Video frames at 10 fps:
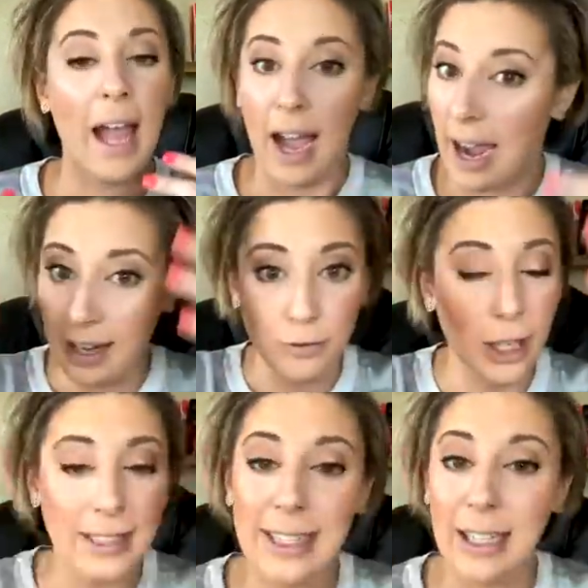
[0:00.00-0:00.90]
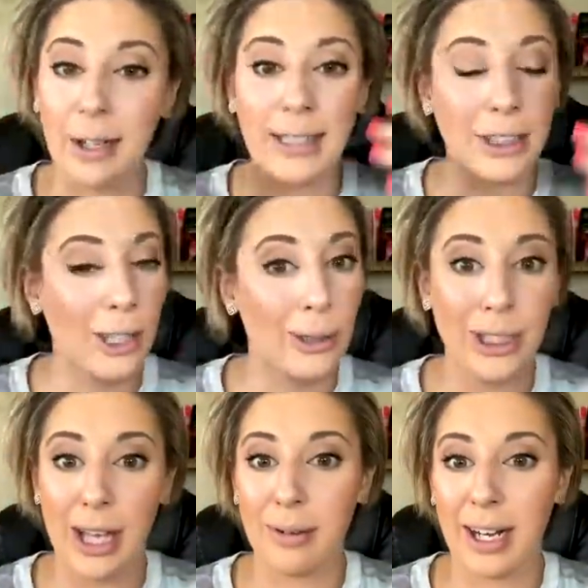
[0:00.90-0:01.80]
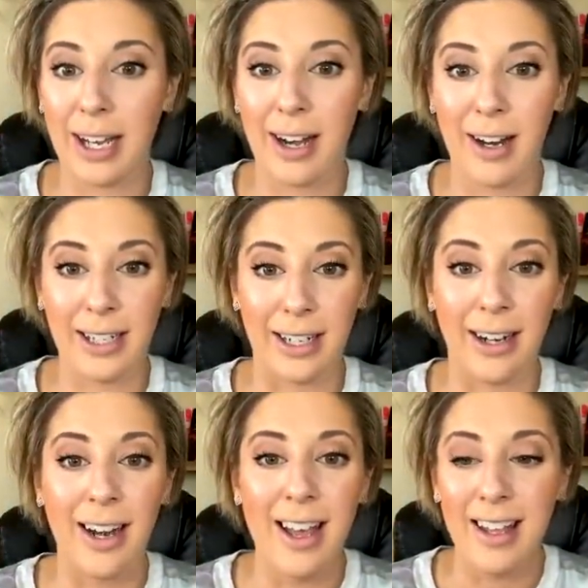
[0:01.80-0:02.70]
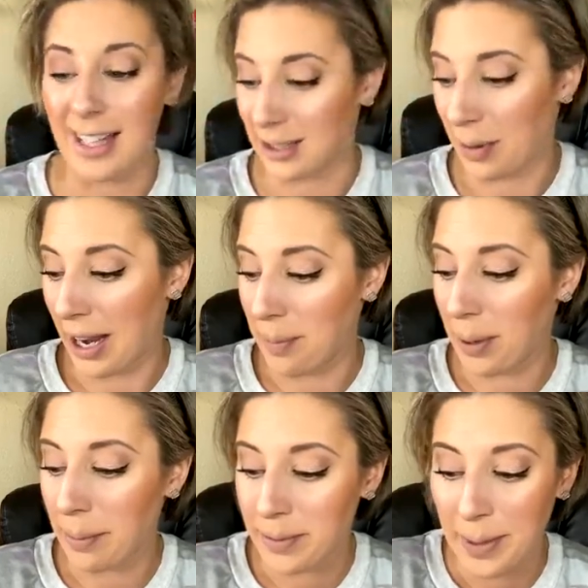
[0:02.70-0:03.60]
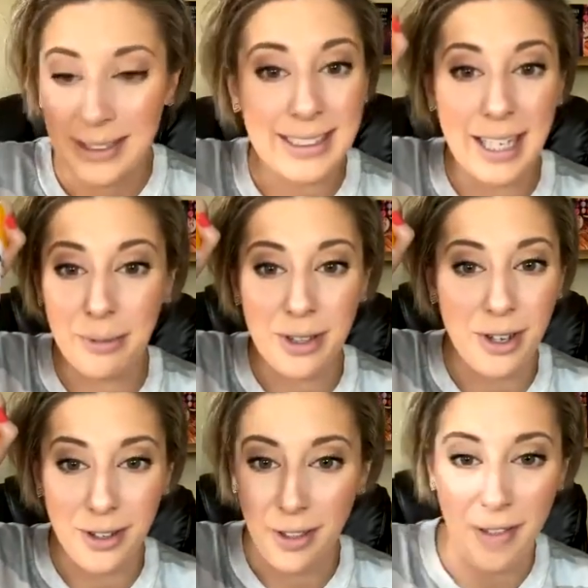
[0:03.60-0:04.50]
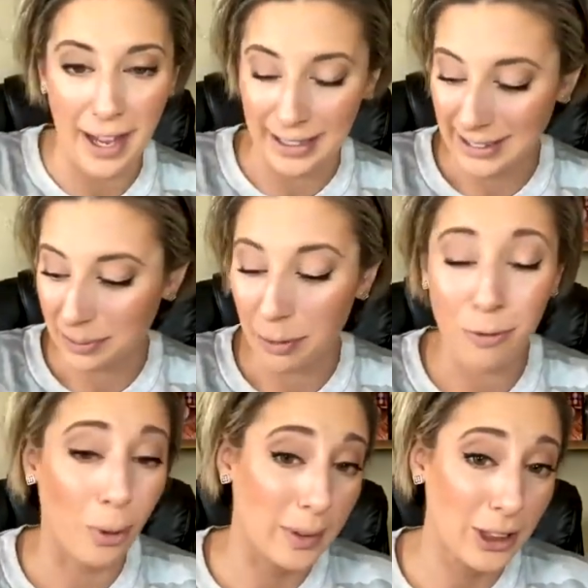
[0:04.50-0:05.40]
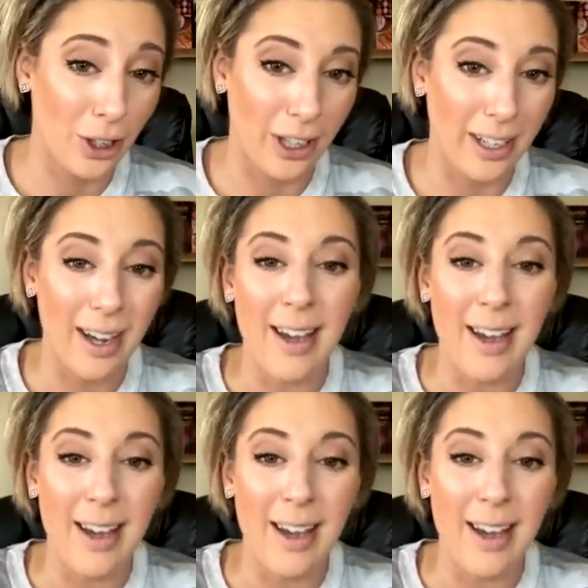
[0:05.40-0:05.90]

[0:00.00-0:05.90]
I have dry skin. I told you that when I got on here. That's why I prepped my skin with all the things before we started.